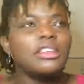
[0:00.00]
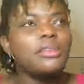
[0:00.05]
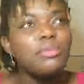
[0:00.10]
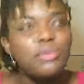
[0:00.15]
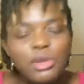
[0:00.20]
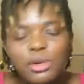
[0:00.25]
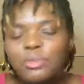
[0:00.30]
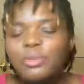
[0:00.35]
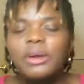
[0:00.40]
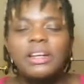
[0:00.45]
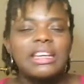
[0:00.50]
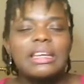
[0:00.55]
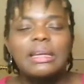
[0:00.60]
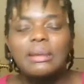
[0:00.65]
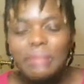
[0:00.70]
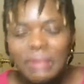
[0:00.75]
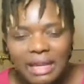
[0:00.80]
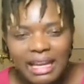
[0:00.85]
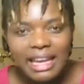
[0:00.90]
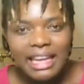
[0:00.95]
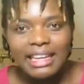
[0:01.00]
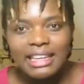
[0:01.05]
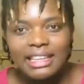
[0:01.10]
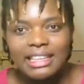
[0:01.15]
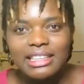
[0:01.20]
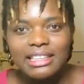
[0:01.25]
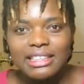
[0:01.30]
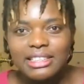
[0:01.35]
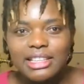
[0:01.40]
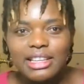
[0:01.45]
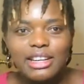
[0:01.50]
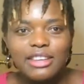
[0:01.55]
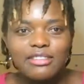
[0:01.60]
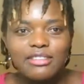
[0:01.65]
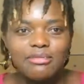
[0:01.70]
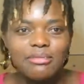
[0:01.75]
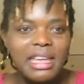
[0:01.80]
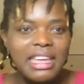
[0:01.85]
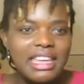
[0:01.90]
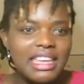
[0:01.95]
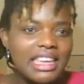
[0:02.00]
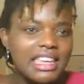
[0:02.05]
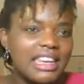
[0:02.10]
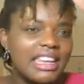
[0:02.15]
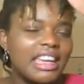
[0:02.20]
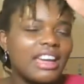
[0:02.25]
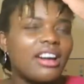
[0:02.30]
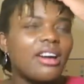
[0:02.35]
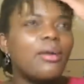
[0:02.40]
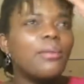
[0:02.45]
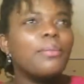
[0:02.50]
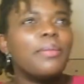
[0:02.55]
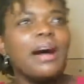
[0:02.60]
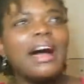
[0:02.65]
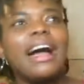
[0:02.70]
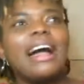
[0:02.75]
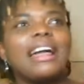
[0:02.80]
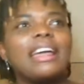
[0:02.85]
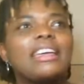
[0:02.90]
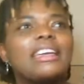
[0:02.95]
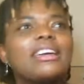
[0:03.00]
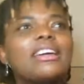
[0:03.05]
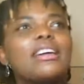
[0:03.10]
bubonic plague sort of making a comeback.